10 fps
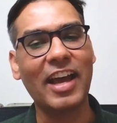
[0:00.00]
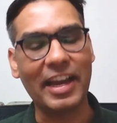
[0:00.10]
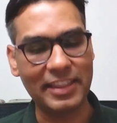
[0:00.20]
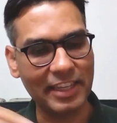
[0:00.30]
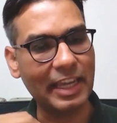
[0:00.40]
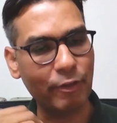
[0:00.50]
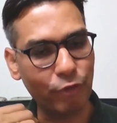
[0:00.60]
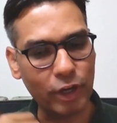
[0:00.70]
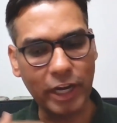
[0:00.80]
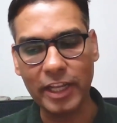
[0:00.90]
I think if
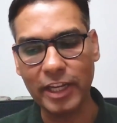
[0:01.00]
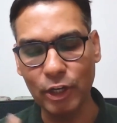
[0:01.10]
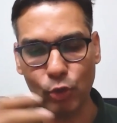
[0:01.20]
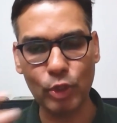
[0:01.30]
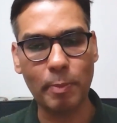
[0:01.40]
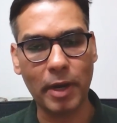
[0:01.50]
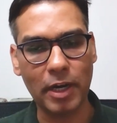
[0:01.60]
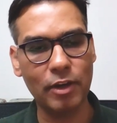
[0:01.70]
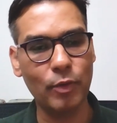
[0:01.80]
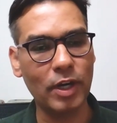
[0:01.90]
you're getting into the
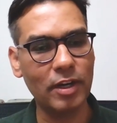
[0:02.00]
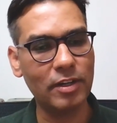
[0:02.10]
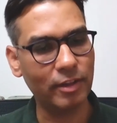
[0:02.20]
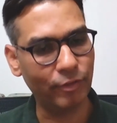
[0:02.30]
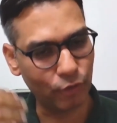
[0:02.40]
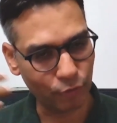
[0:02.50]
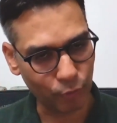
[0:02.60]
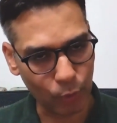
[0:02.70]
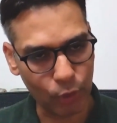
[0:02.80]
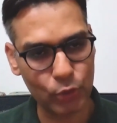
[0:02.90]
partner world, if you
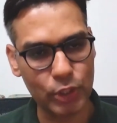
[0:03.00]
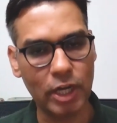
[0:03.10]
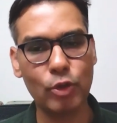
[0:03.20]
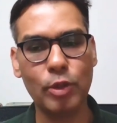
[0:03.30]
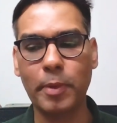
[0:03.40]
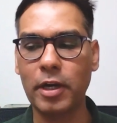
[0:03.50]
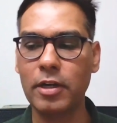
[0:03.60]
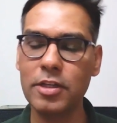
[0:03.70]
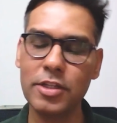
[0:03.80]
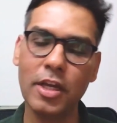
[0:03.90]
want to sell to the
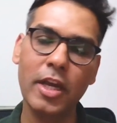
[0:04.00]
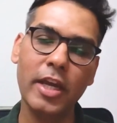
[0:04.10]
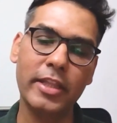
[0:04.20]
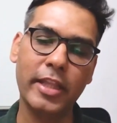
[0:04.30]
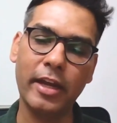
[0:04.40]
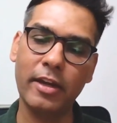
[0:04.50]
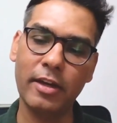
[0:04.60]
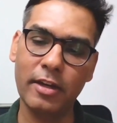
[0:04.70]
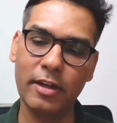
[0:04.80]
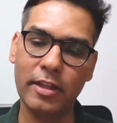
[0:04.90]
partners,
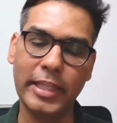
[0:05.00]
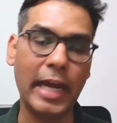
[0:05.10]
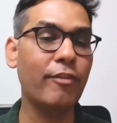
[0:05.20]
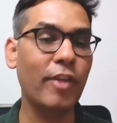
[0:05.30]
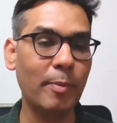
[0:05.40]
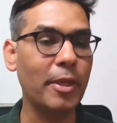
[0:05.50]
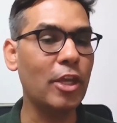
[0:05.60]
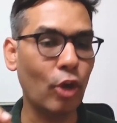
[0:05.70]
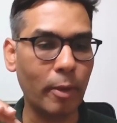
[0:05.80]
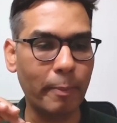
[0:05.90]
then that will be
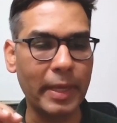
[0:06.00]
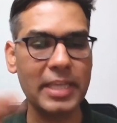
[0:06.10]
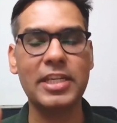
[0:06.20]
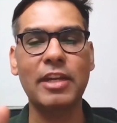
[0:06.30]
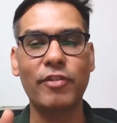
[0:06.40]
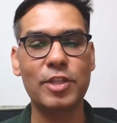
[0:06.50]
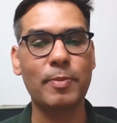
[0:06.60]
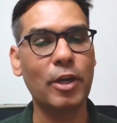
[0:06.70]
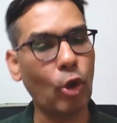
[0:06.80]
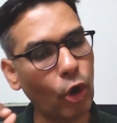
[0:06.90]
your best
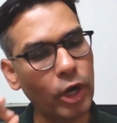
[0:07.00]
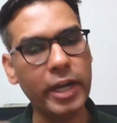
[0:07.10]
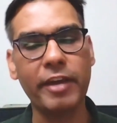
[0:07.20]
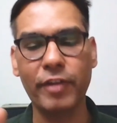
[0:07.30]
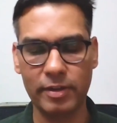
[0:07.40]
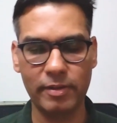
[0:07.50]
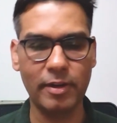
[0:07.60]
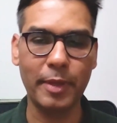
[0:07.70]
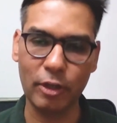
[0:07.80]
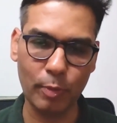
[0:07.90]
investment on day one. I
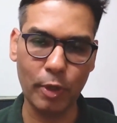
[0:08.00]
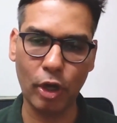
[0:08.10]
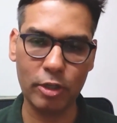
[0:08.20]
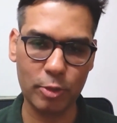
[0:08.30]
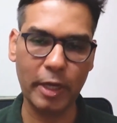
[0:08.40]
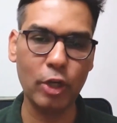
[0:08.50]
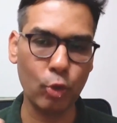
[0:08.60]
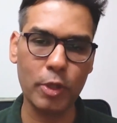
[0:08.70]
mean, you may not spend too